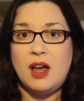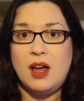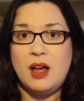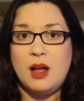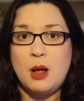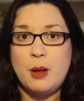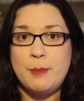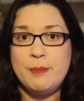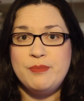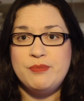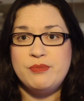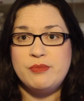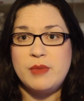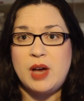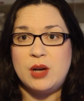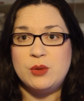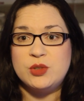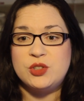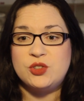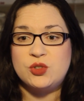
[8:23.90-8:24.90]
Um,
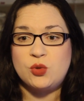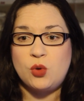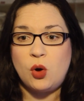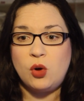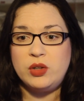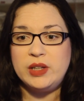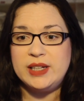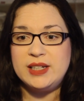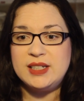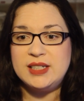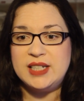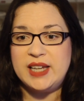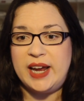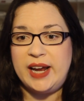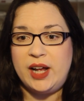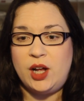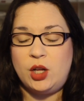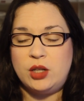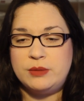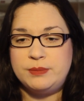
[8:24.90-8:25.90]
I was scrolling
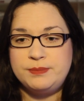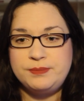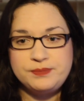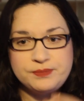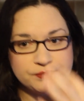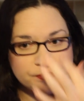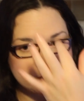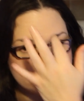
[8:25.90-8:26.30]
down